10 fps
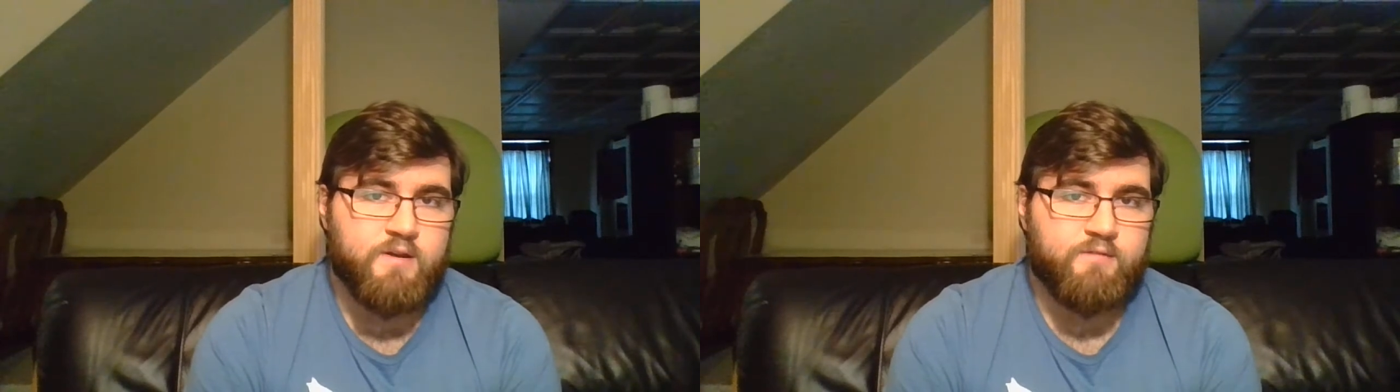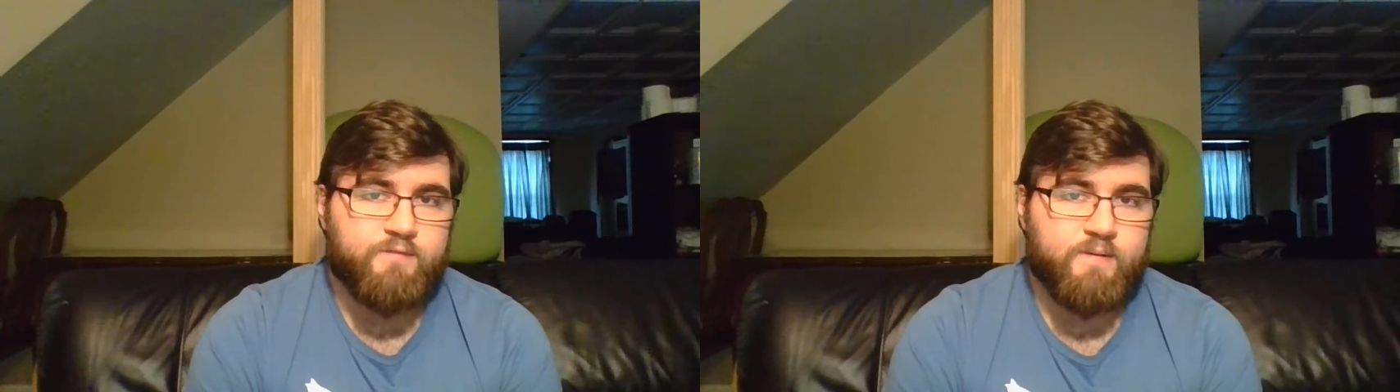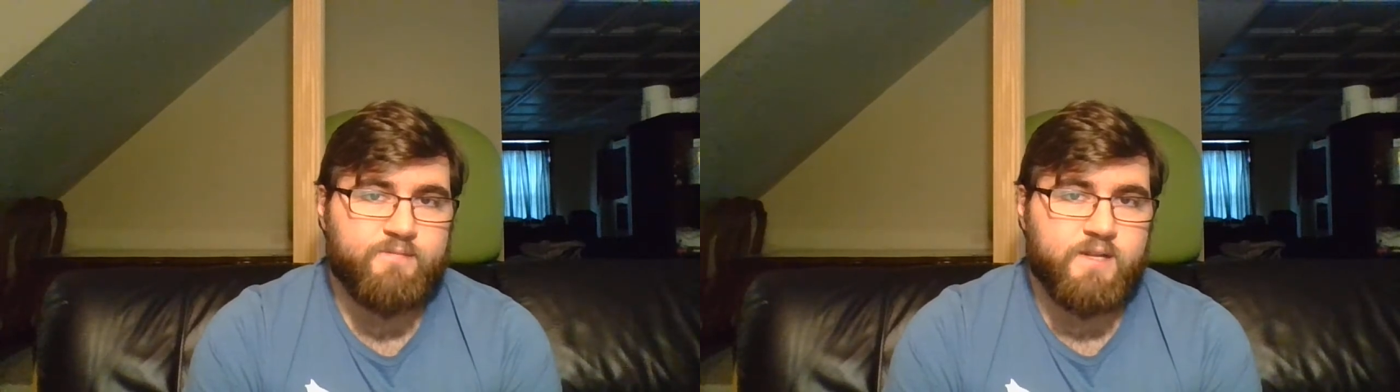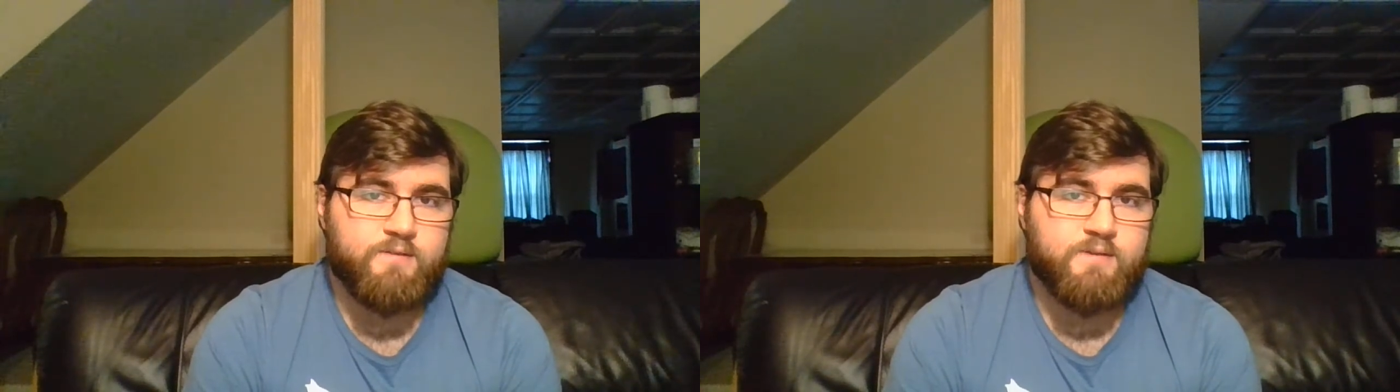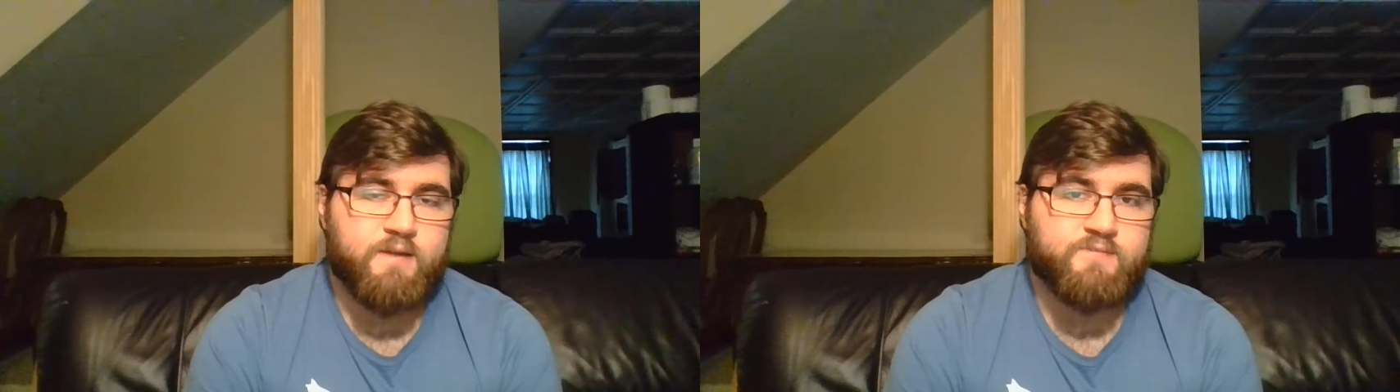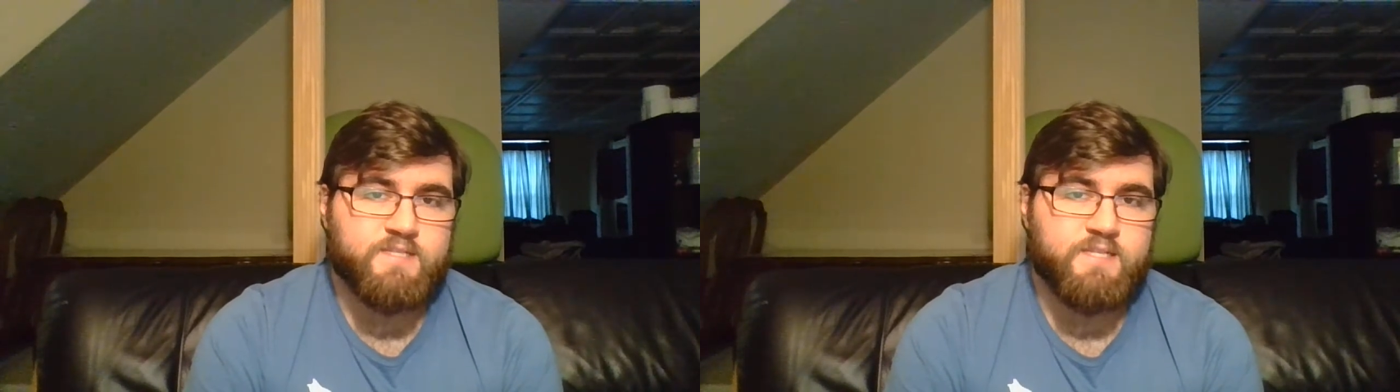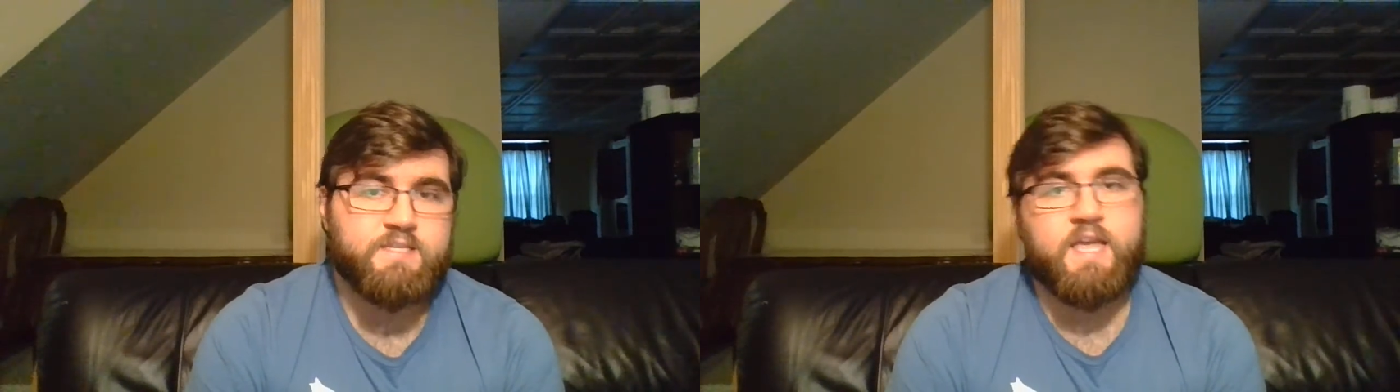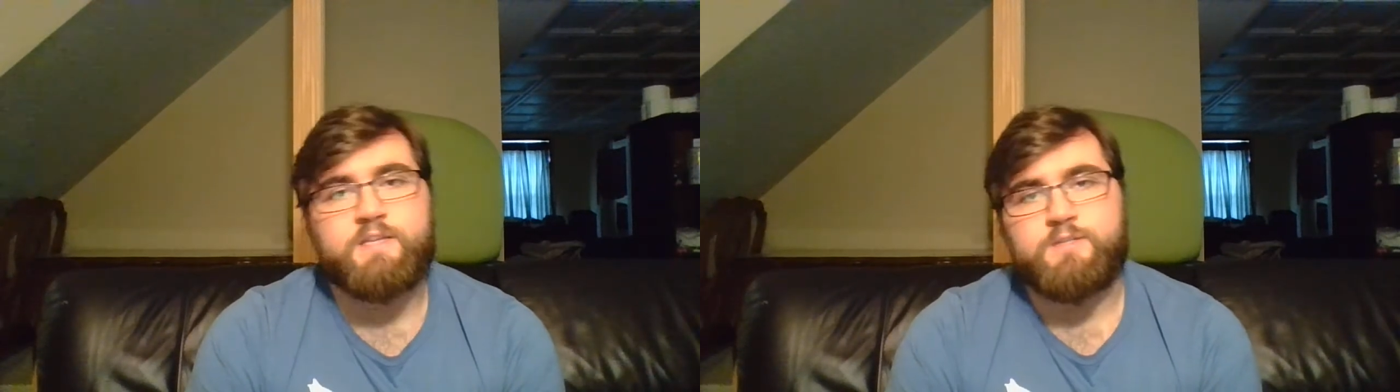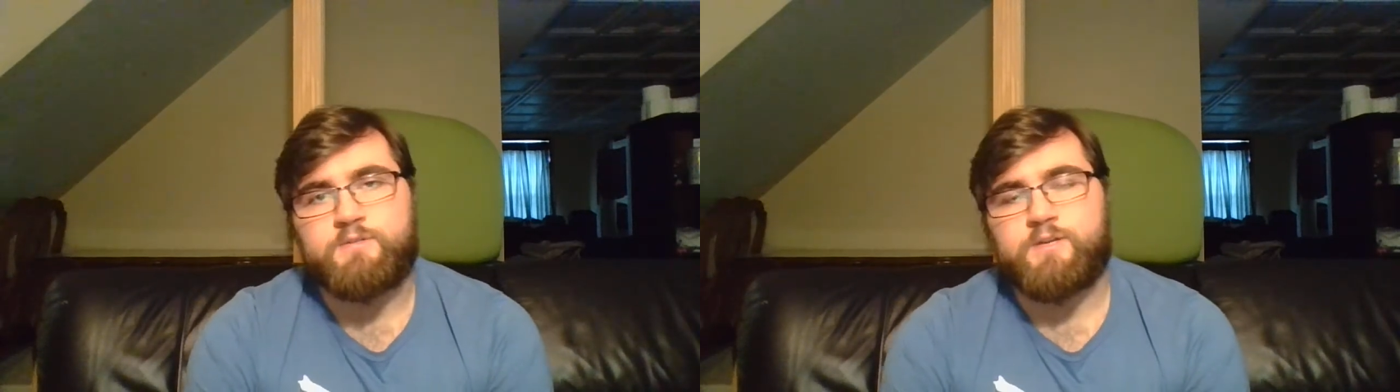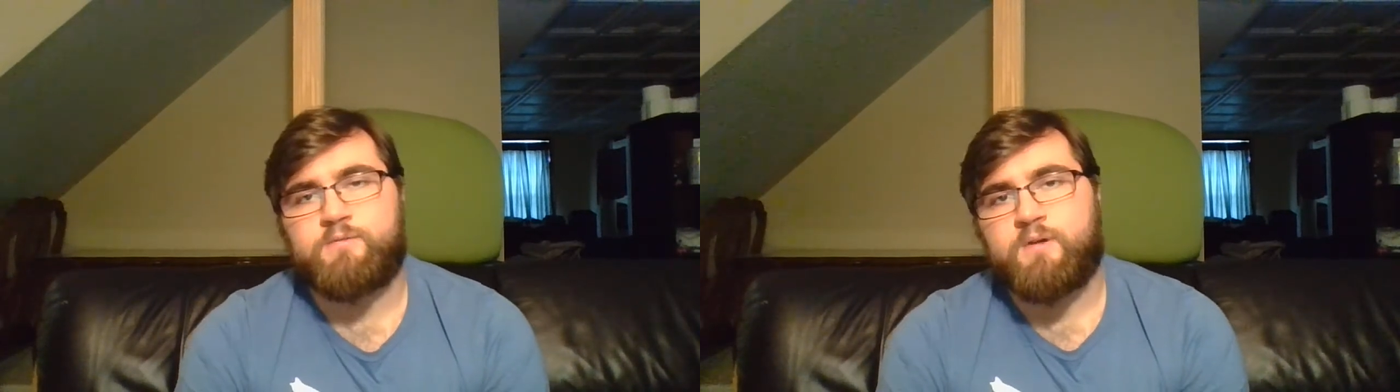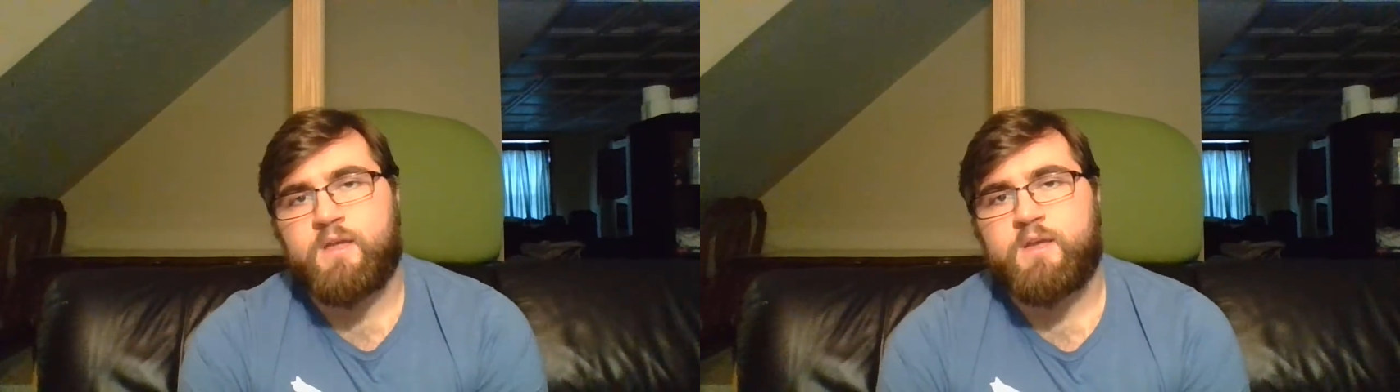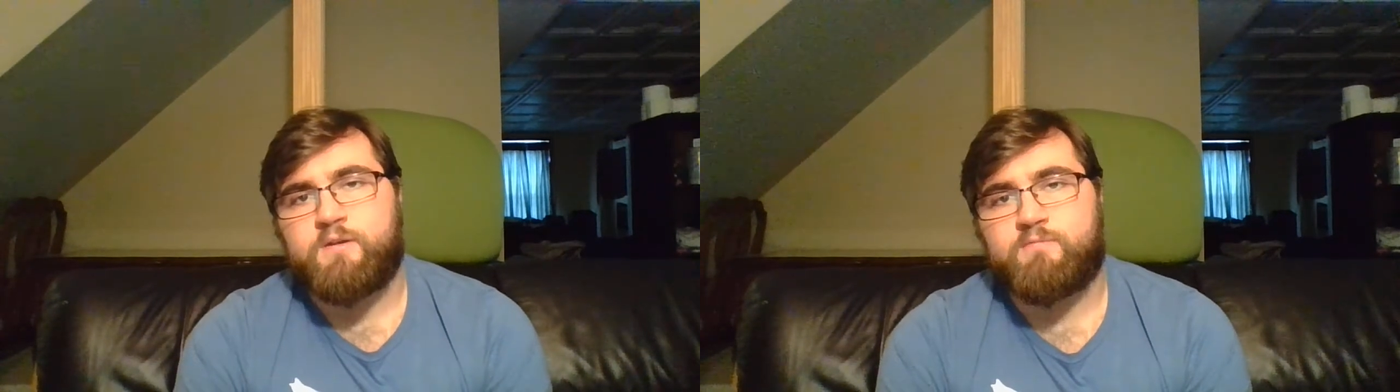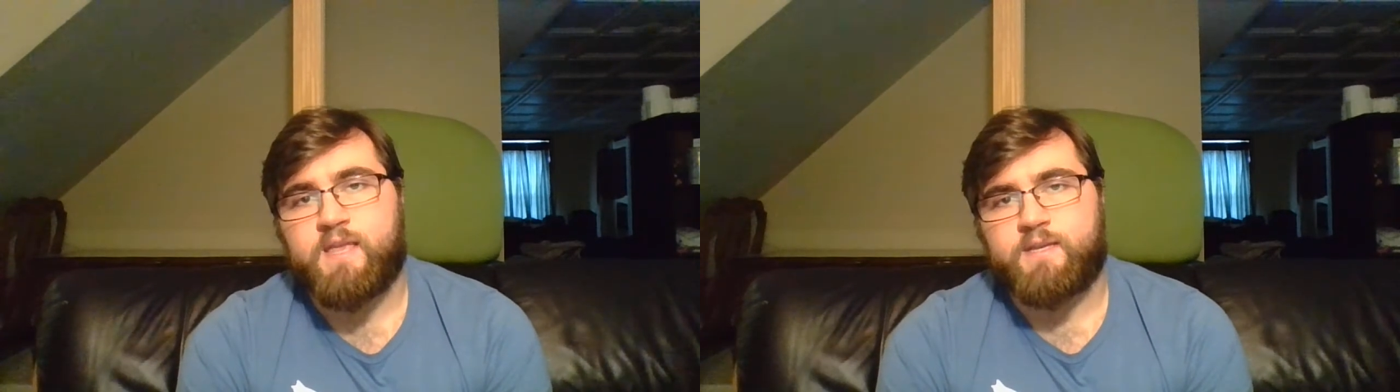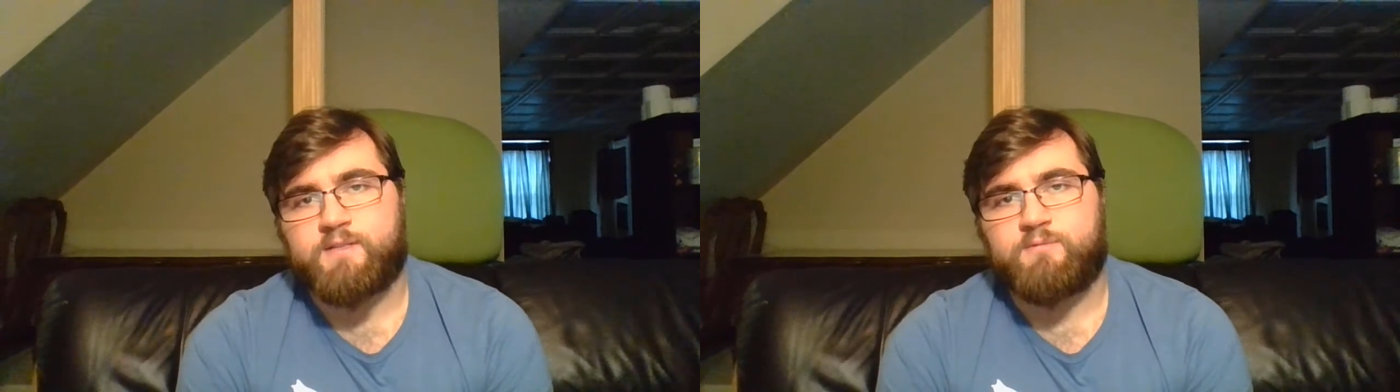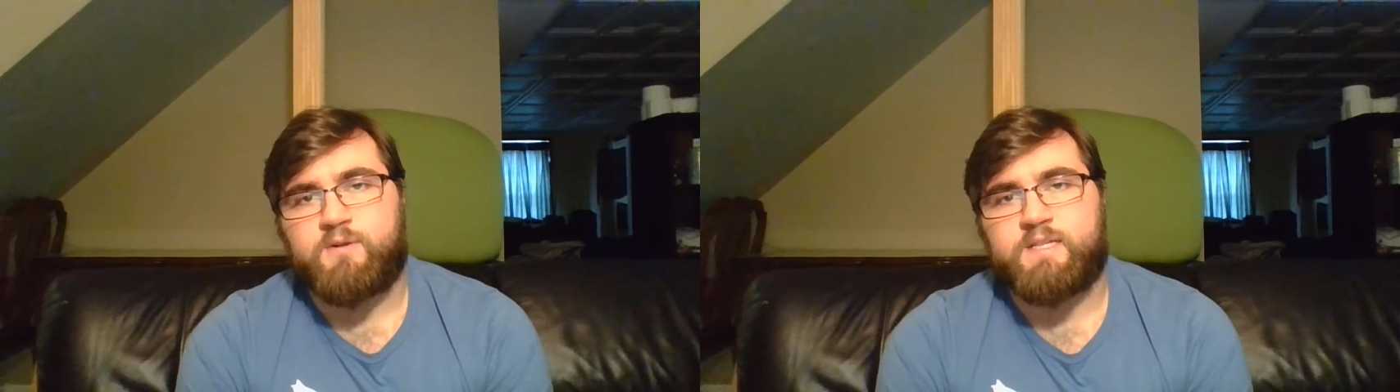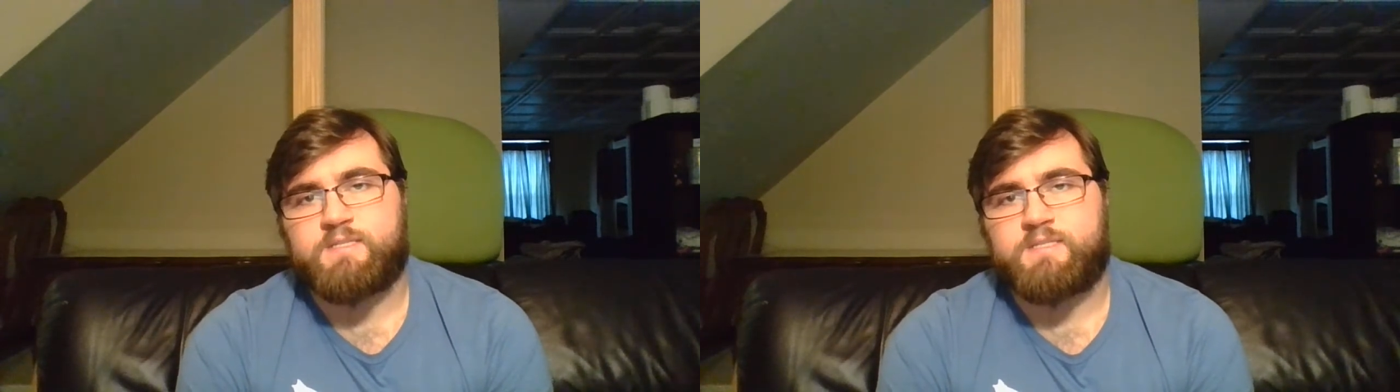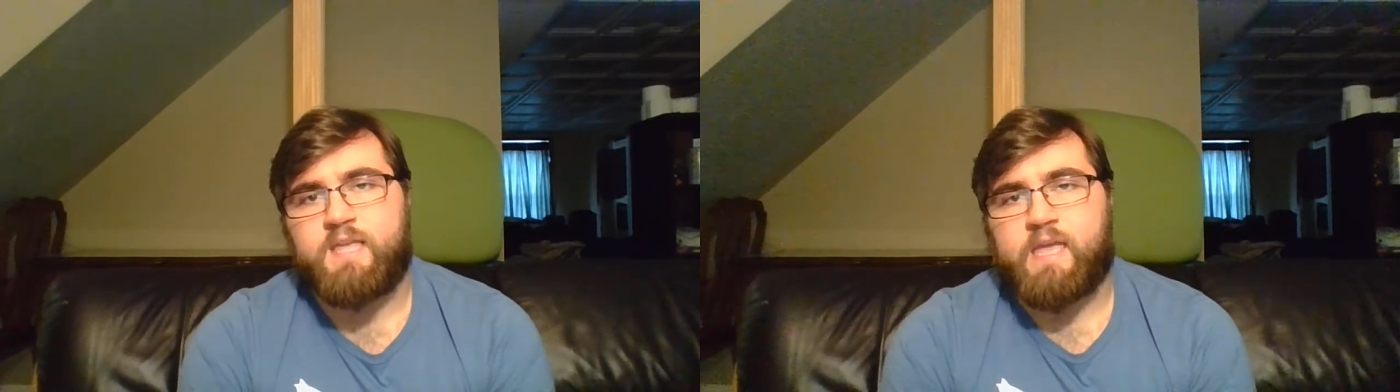from video conferences as you do regular ones,